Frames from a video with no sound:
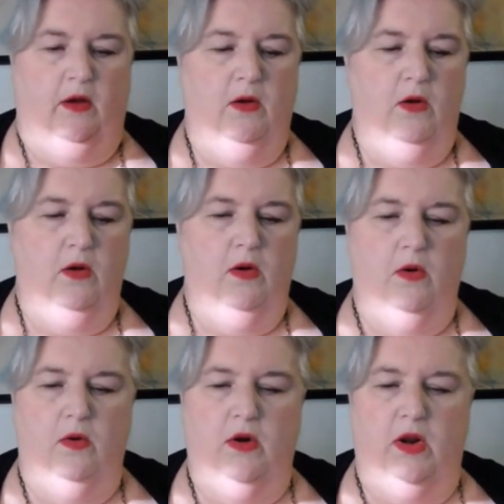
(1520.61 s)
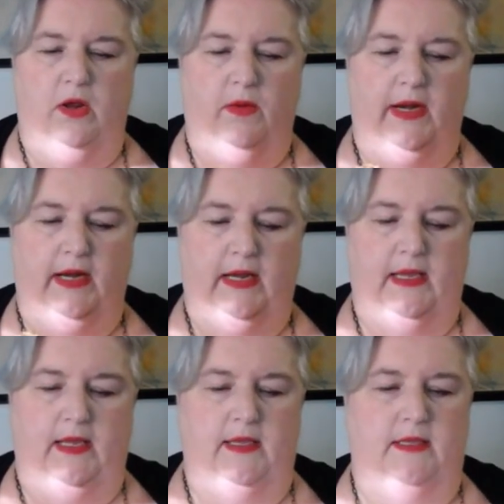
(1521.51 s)
Oh, look what
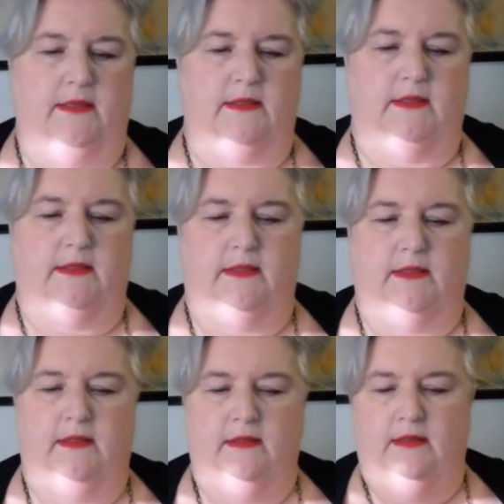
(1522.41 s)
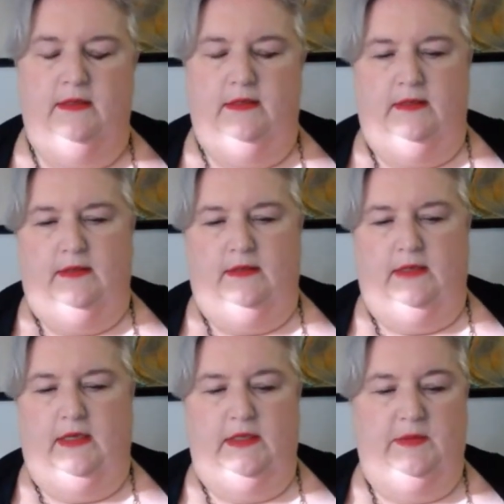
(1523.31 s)
it is.
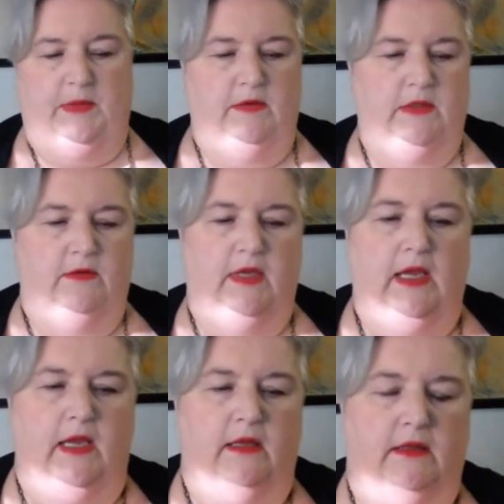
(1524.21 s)
And the spout's okay.